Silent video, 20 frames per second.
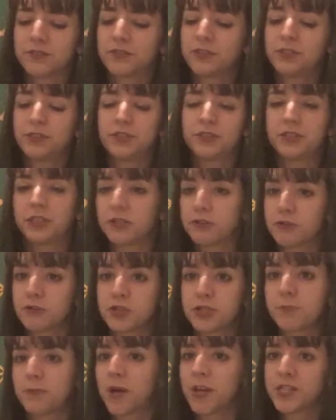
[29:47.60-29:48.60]
just
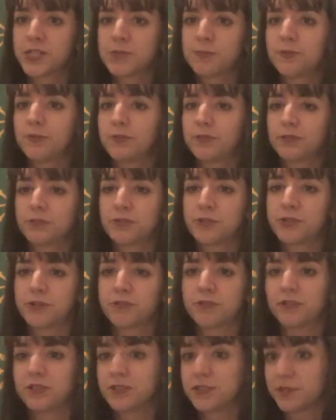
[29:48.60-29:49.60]
irresponsible
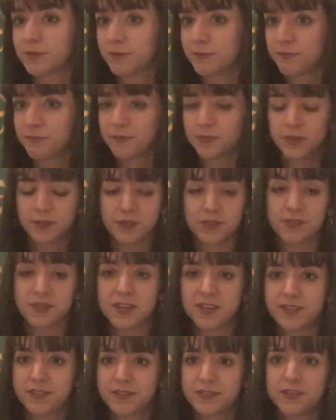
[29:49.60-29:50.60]
journalism in
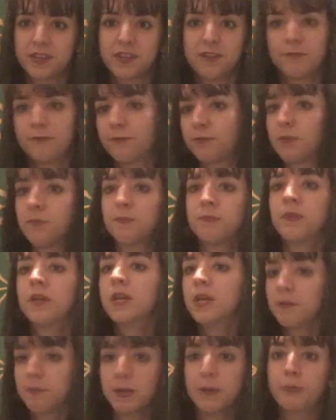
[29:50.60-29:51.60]
this, and from
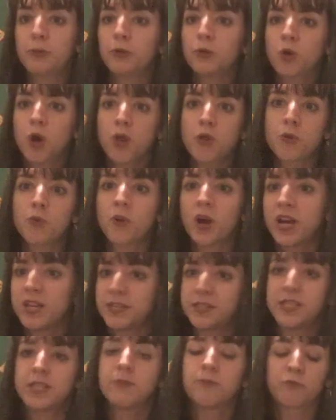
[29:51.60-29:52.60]
people who
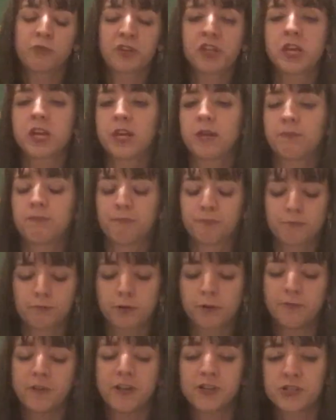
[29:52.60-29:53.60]
otherwise seem really
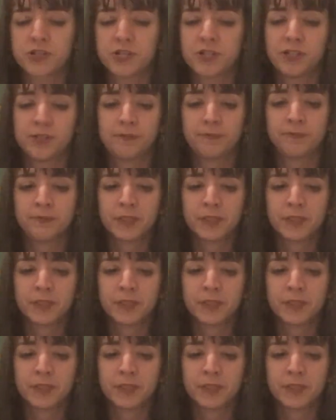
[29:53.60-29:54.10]
professional.